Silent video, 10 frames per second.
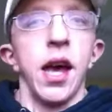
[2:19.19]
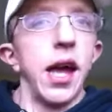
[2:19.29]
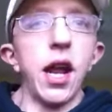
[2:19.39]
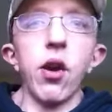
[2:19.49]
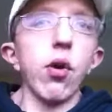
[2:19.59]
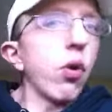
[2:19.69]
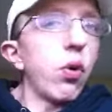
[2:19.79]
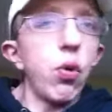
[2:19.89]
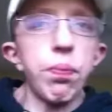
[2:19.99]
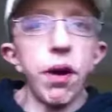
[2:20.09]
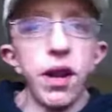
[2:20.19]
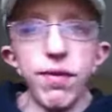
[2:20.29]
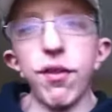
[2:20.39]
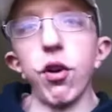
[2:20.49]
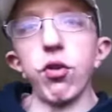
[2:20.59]
And I don't know who played
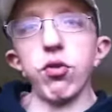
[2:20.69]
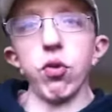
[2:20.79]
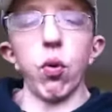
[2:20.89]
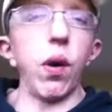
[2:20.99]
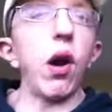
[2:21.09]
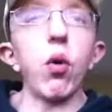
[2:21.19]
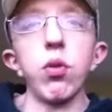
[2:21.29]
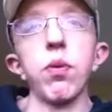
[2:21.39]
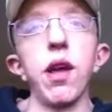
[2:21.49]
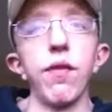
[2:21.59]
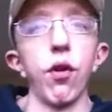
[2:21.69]
it first or where it was played